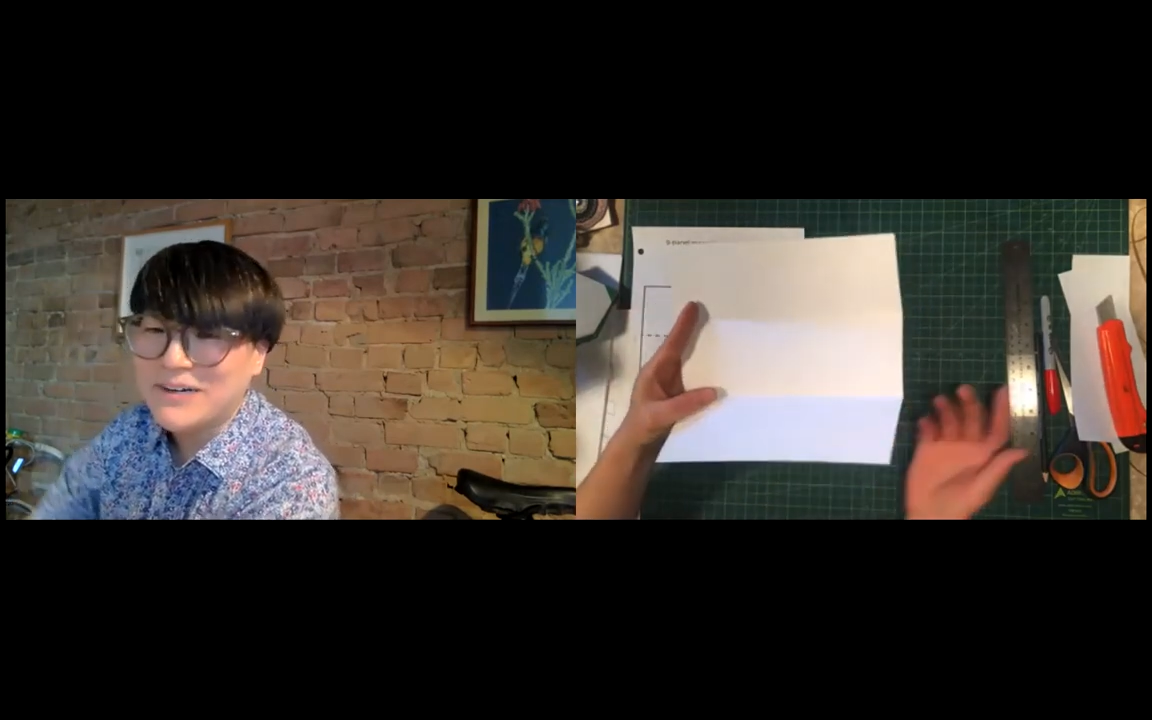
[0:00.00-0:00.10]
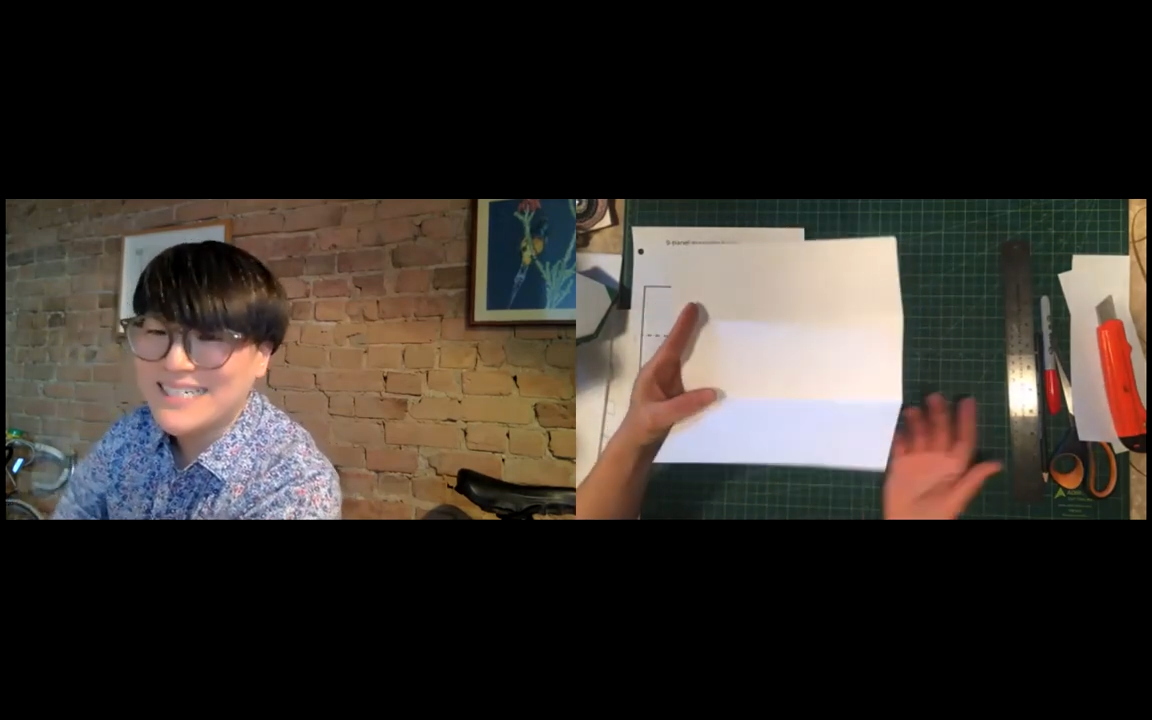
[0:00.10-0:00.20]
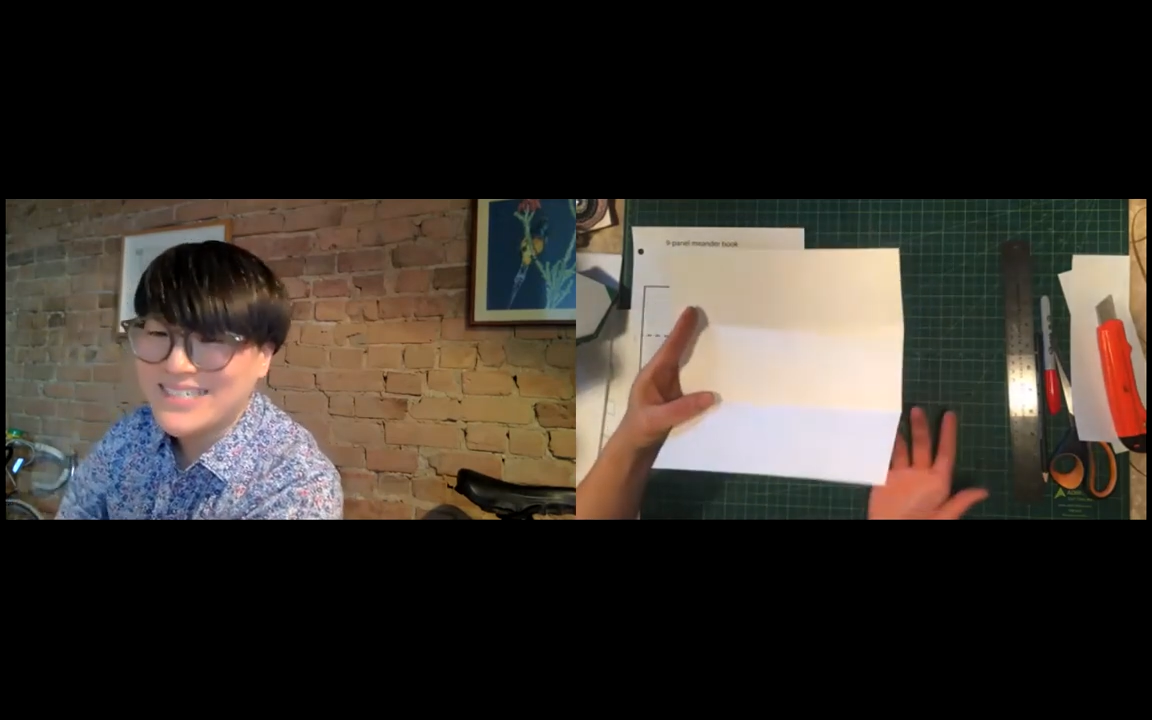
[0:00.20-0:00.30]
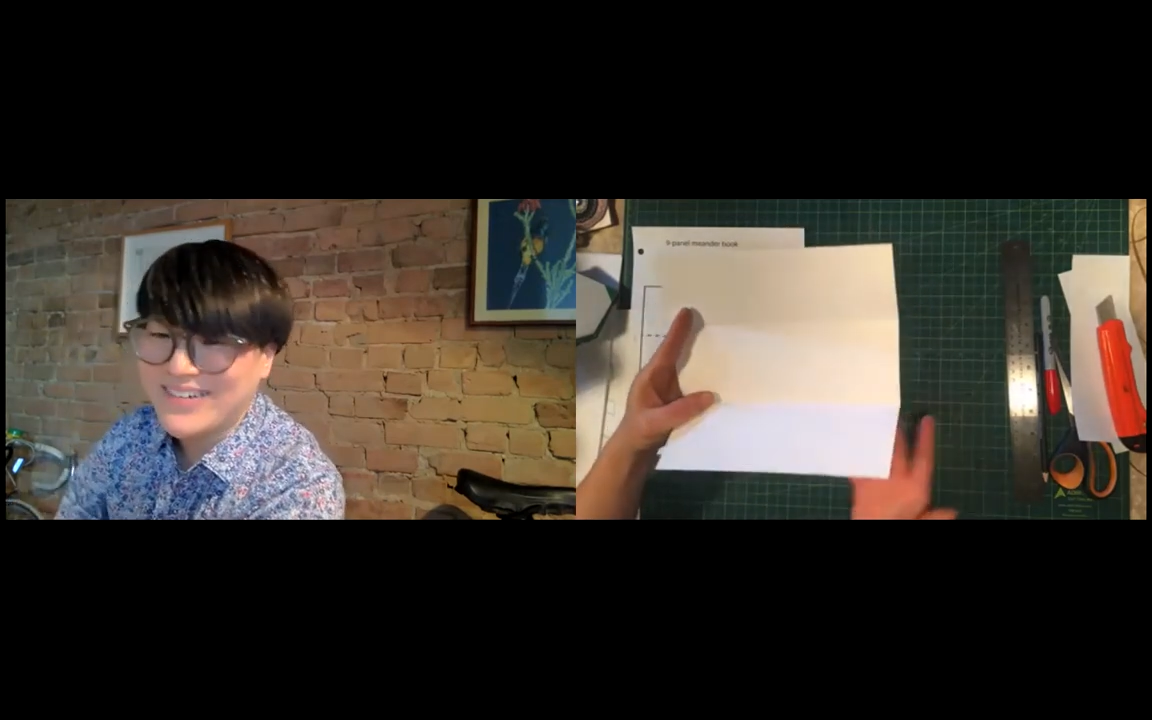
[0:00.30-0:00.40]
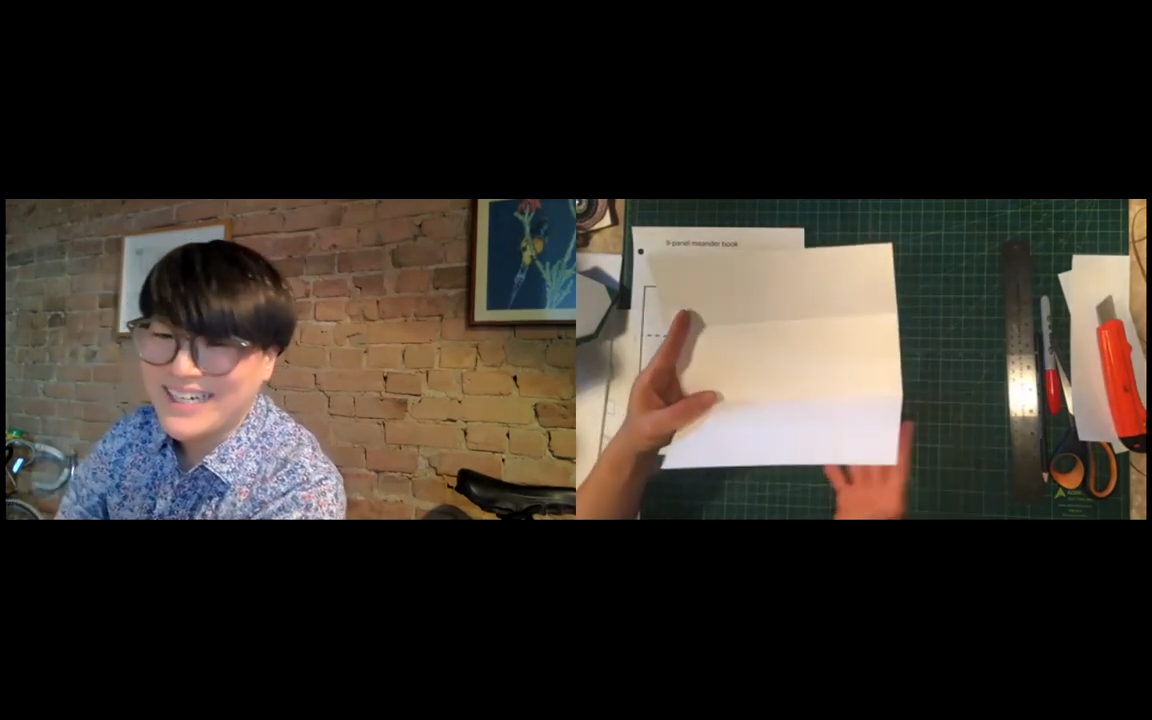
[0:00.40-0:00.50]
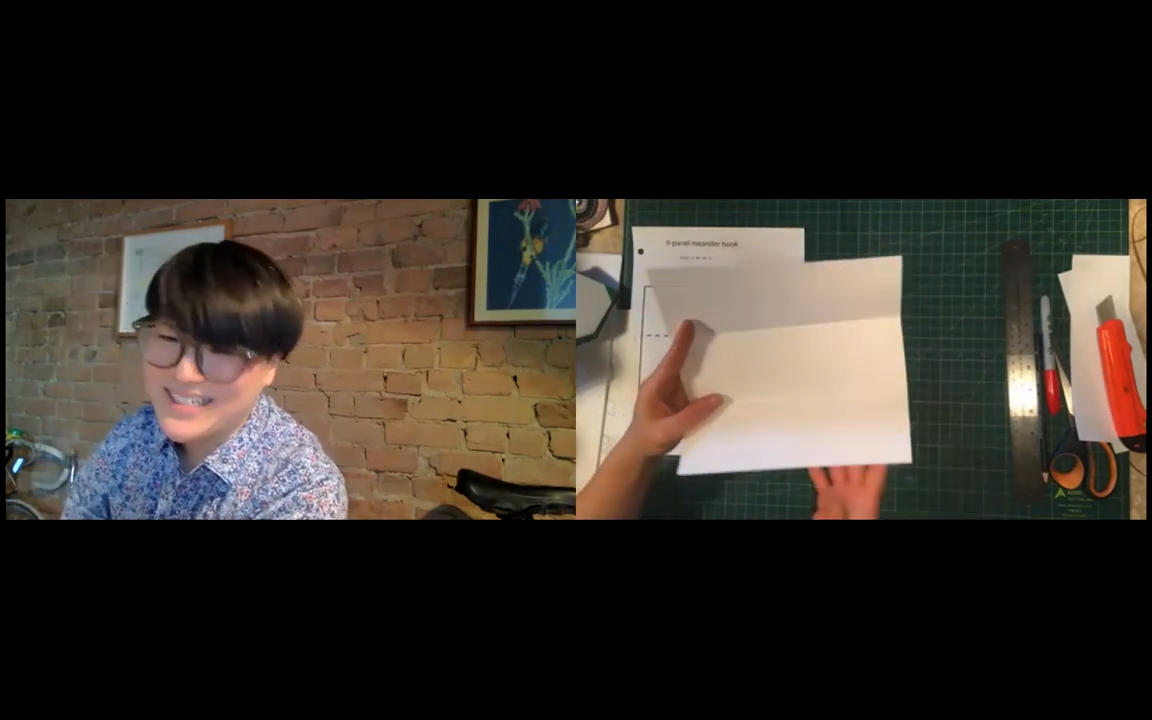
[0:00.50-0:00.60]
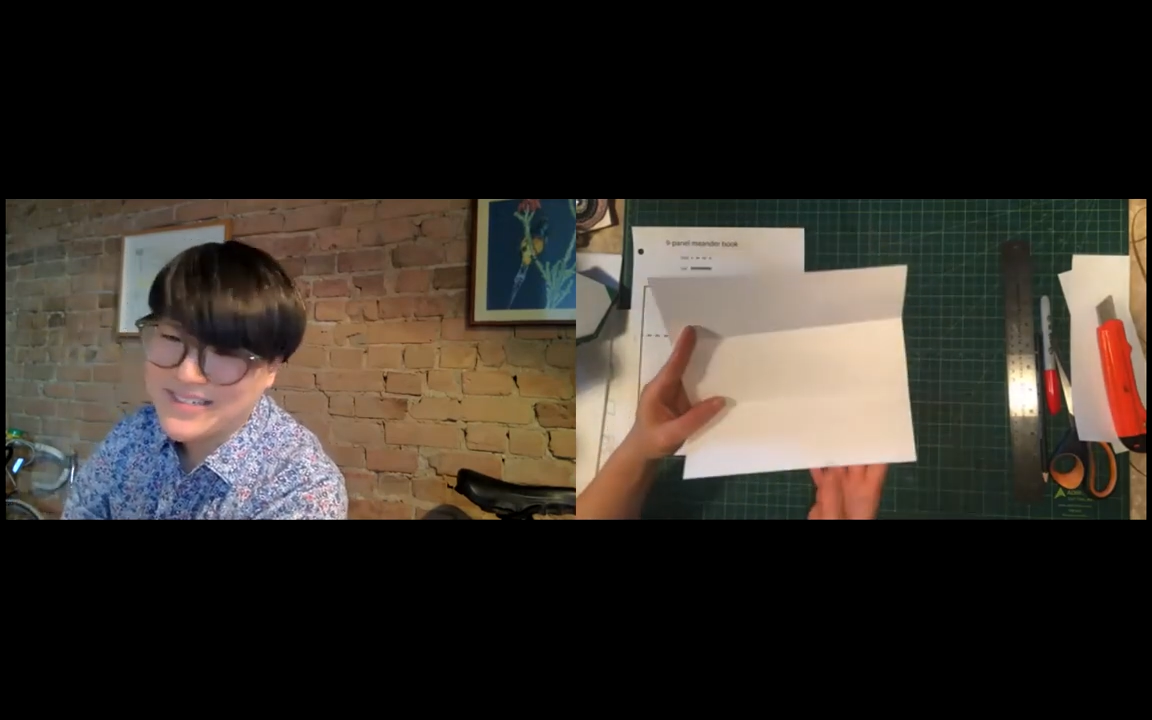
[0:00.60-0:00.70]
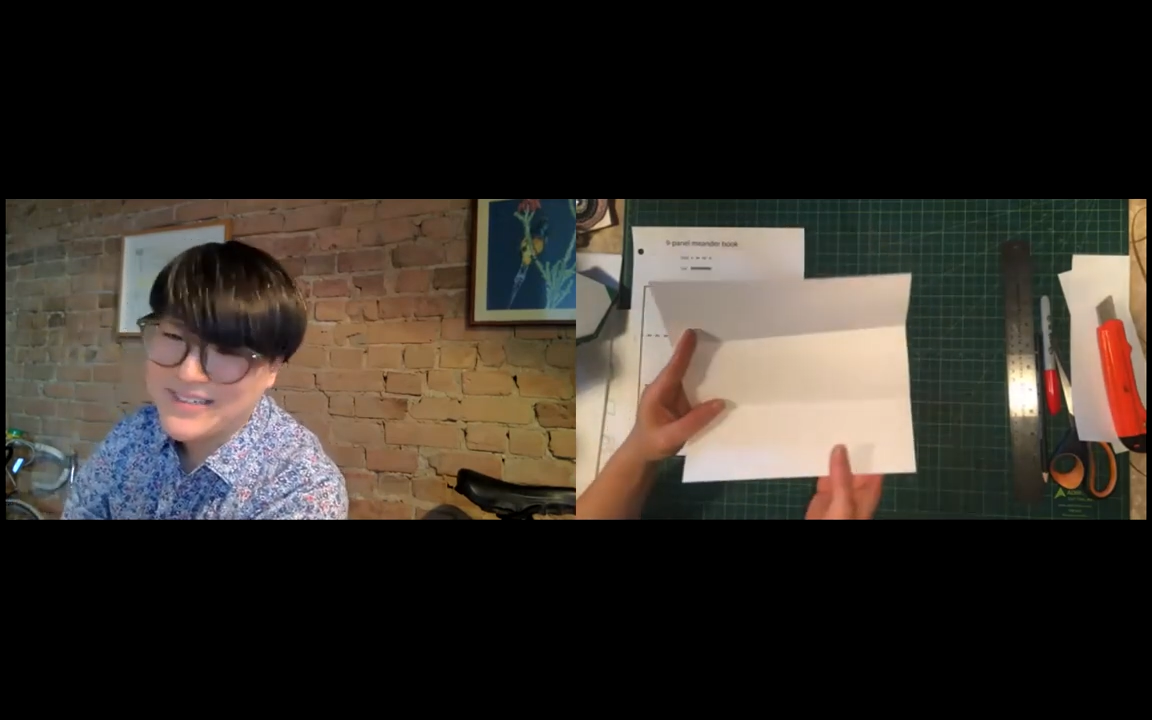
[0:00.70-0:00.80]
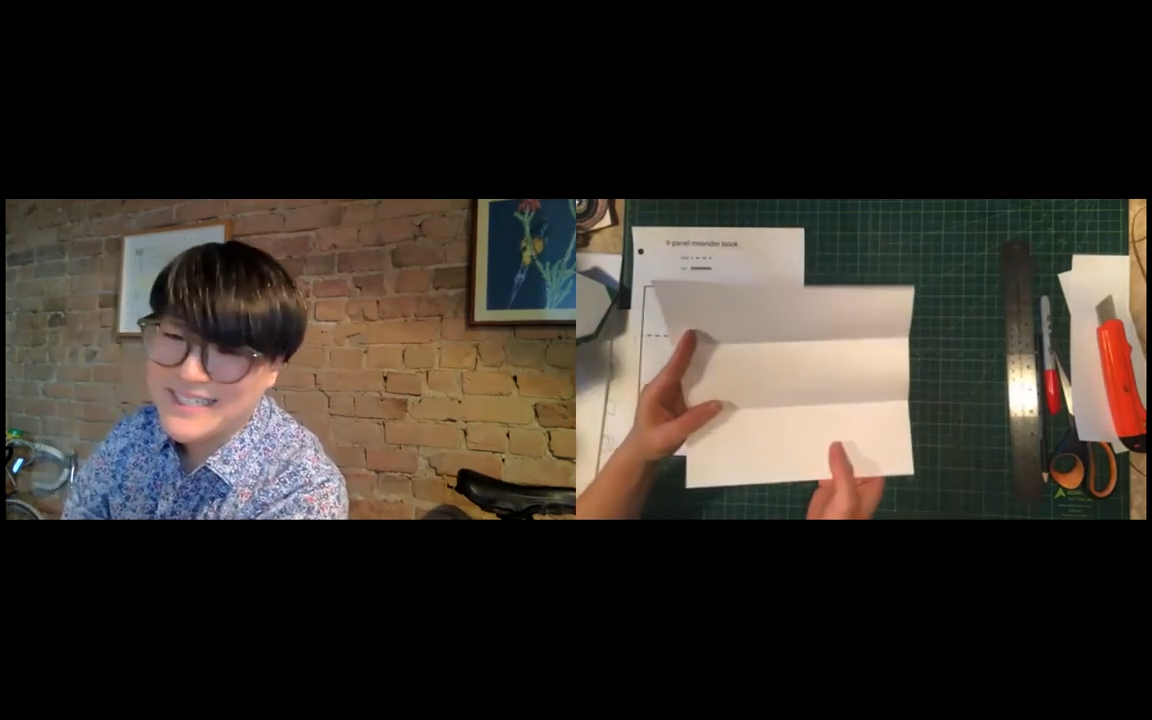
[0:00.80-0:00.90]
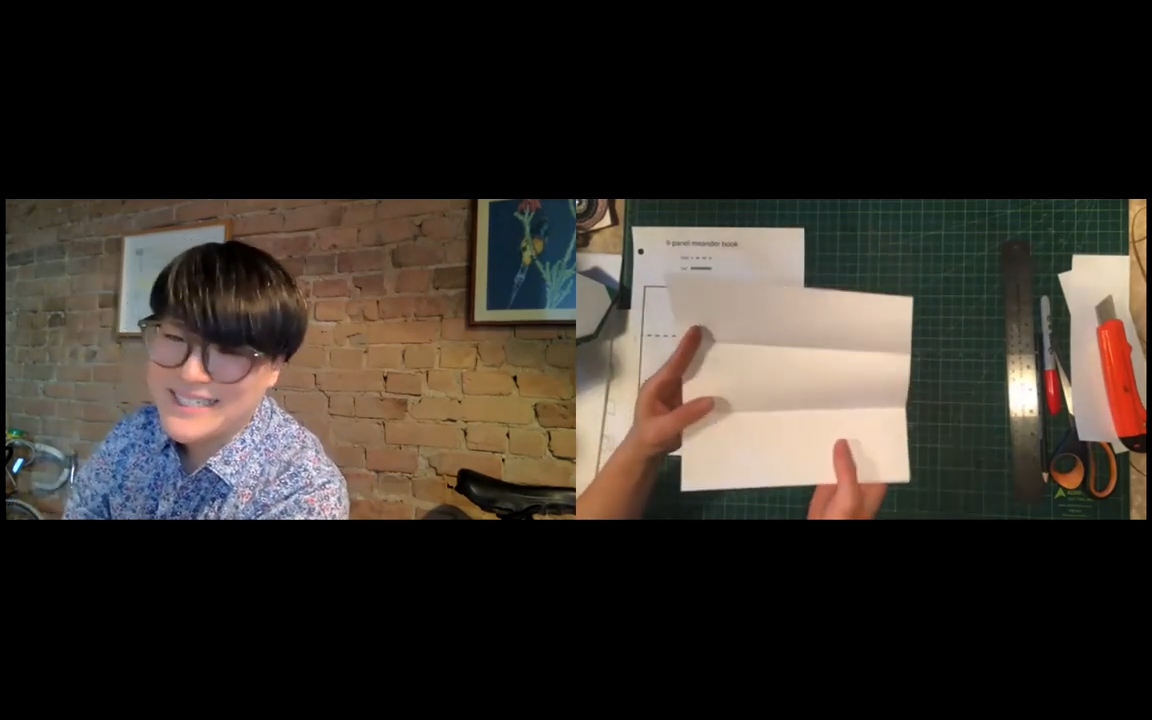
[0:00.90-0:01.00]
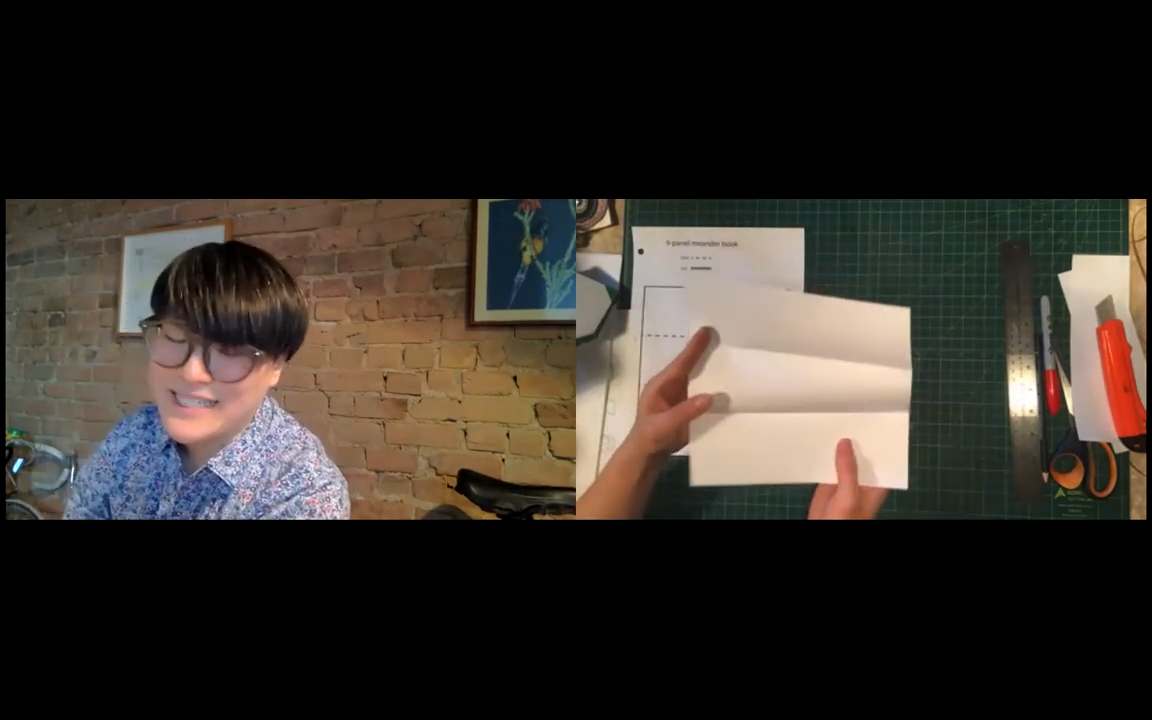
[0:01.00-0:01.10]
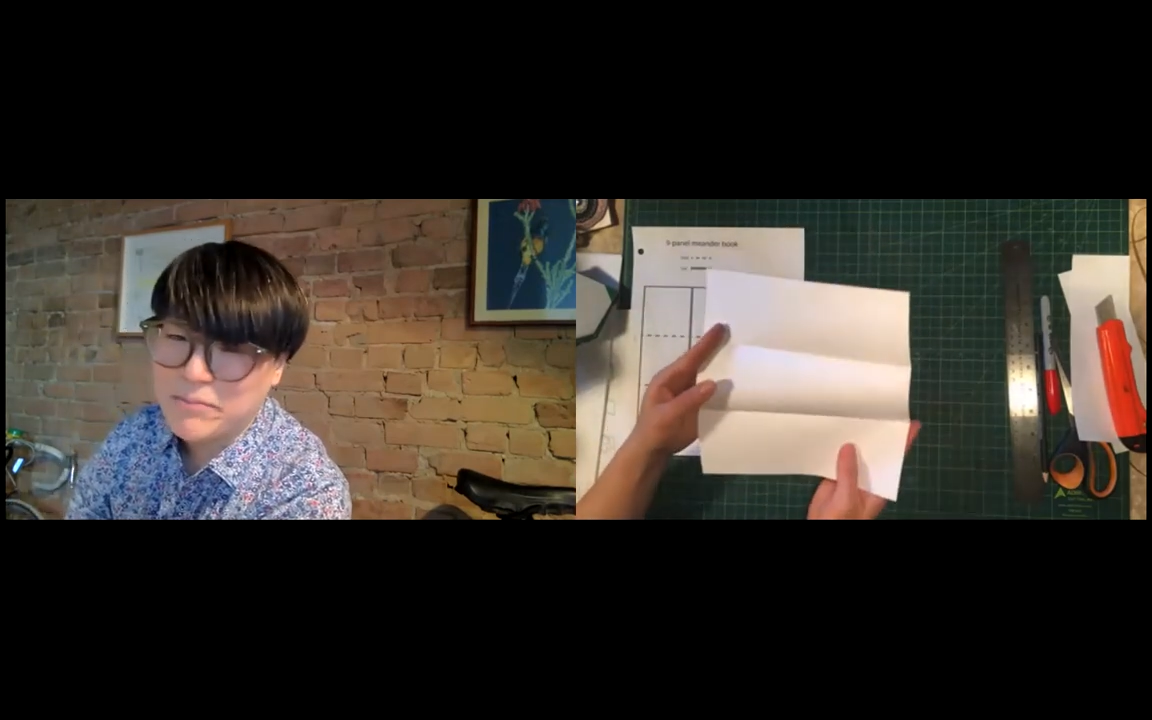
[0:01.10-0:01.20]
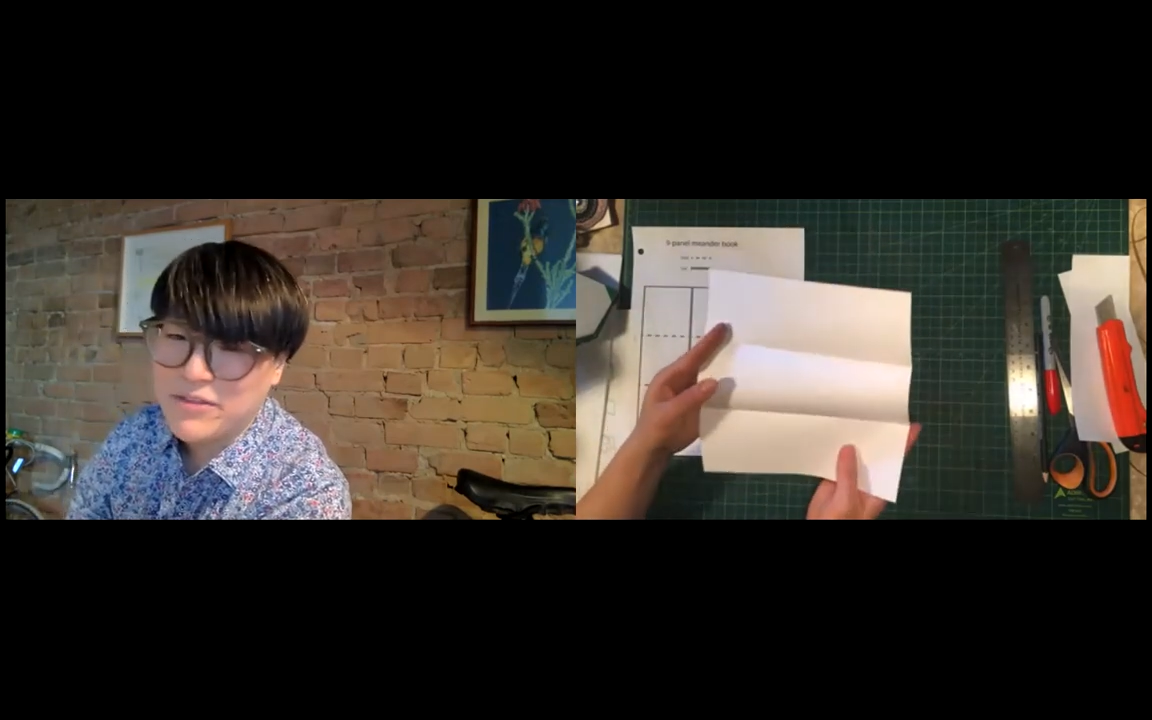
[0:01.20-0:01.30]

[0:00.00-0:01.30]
to try to do the same